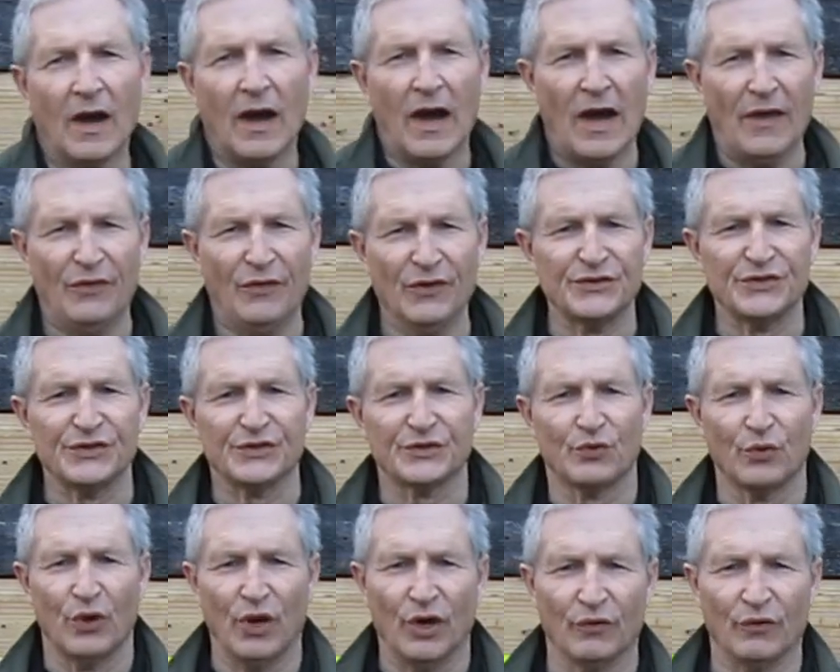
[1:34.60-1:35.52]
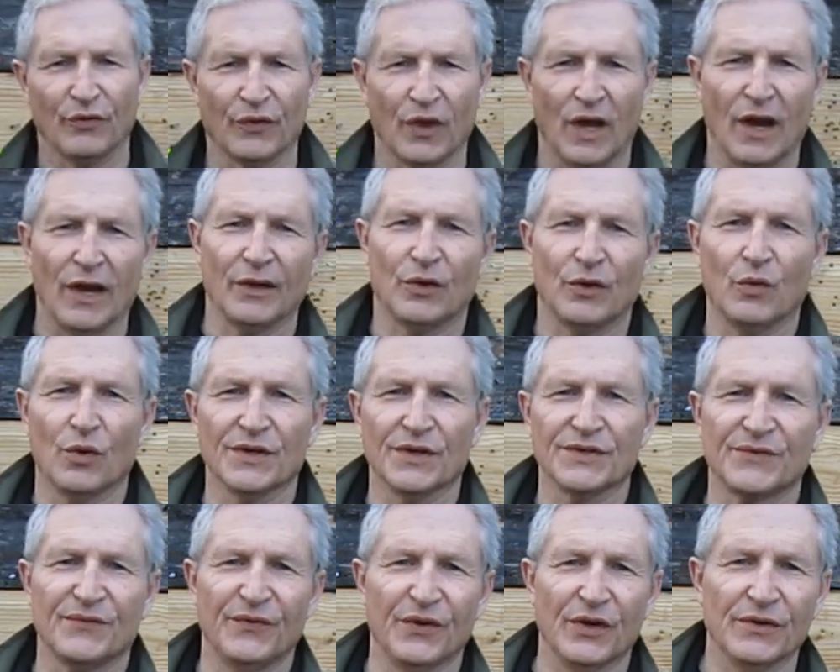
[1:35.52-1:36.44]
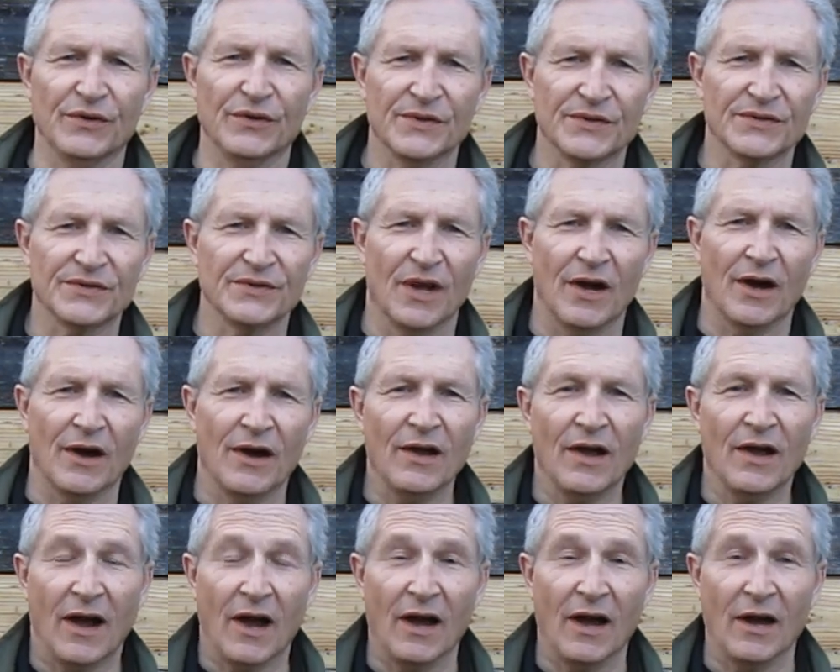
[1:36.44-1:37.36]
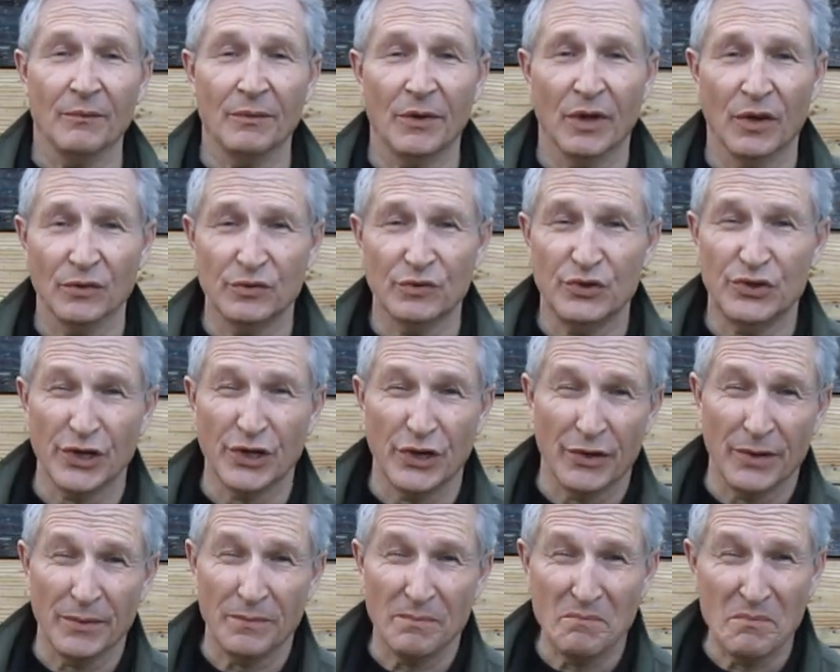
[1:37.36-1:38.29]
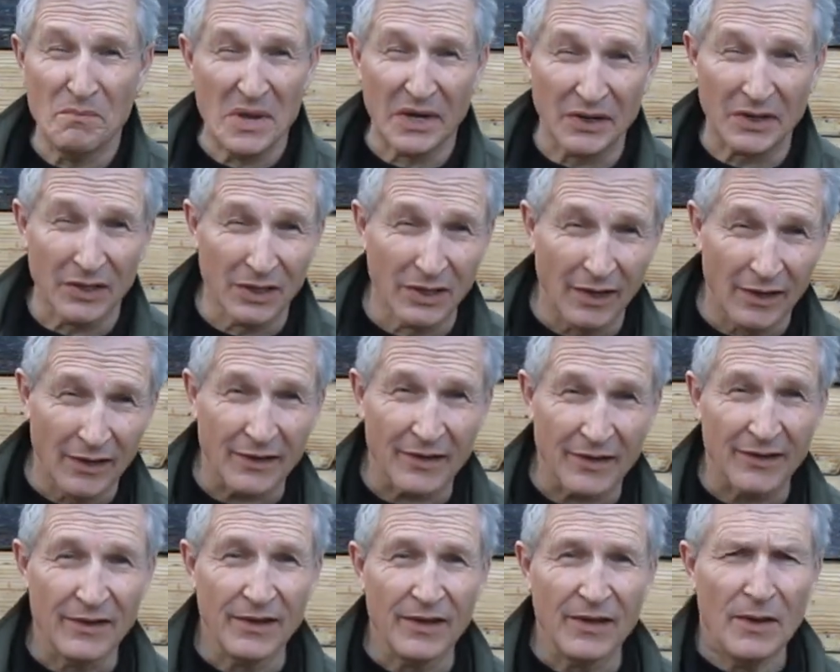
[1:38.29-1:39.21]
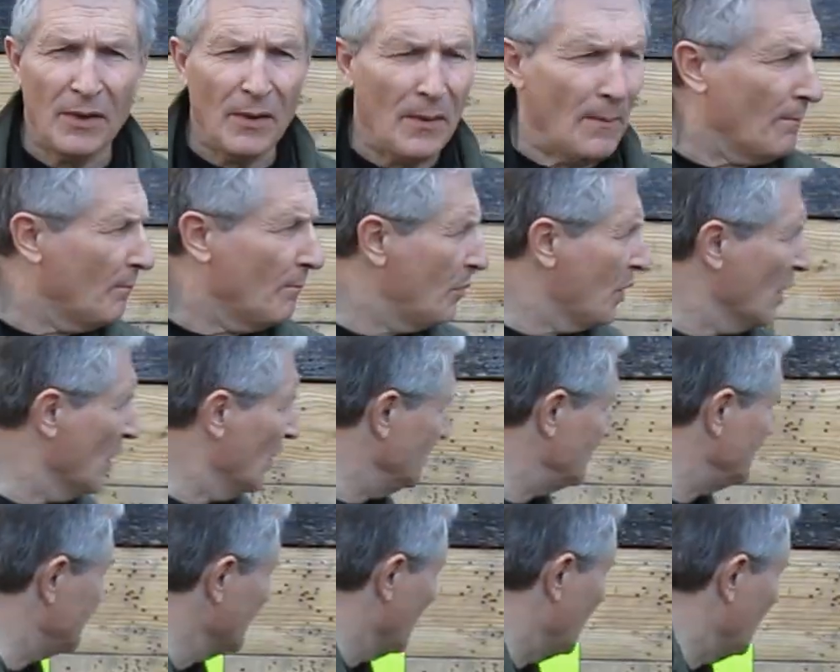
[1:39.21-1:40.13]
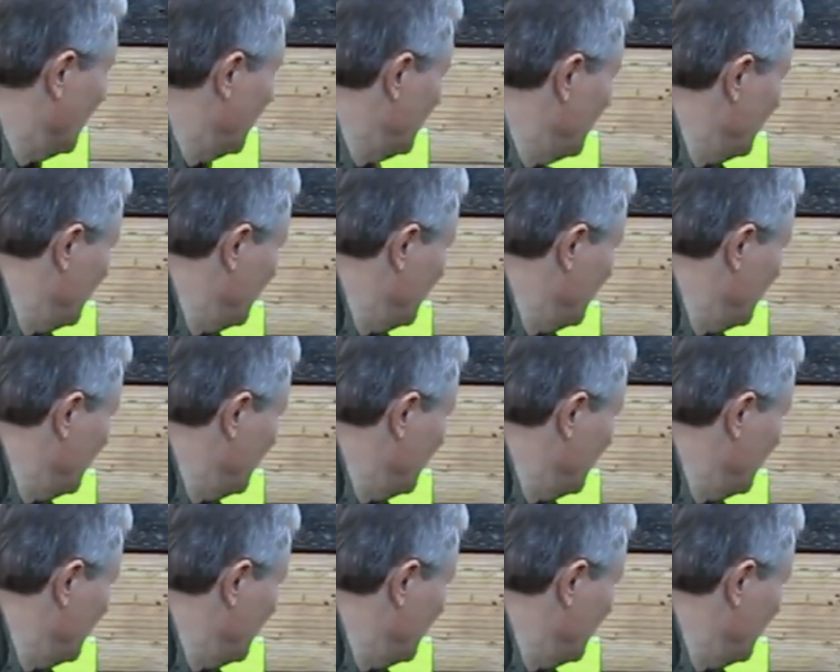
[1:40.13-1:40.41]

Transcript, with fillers: Hi, this is Greg with Lion Quest Fitness. Now, I am no Jerry Miculek, but uh,